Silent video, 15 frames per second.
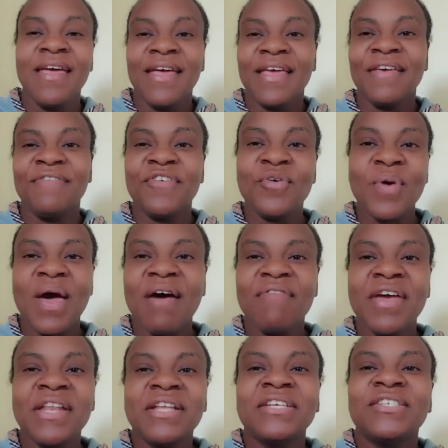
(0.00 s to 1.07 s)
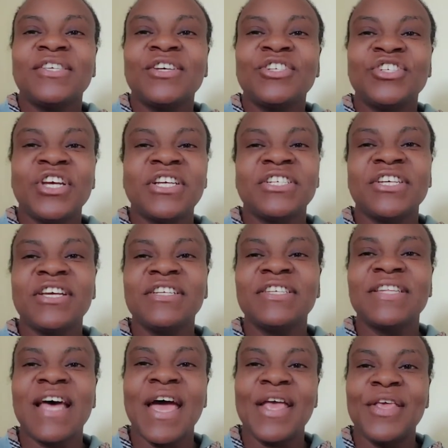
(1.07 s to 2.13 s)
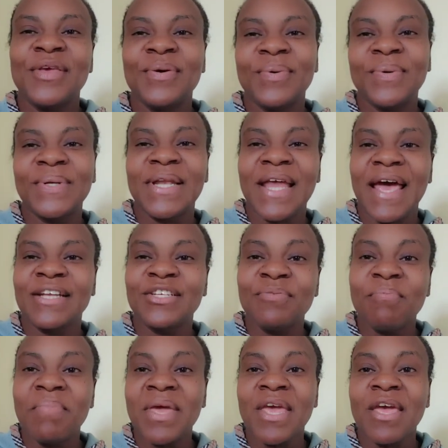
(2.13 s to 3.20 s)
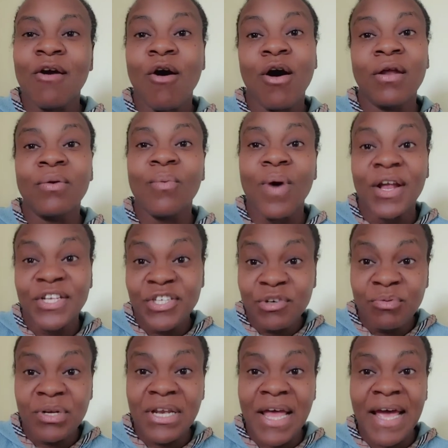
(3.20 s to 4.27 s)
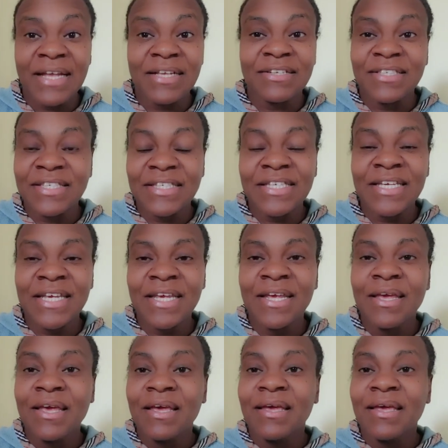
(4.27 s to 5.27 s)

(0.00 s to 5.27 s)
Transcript: If you have any suggestions that you would like to make on what you would like to see,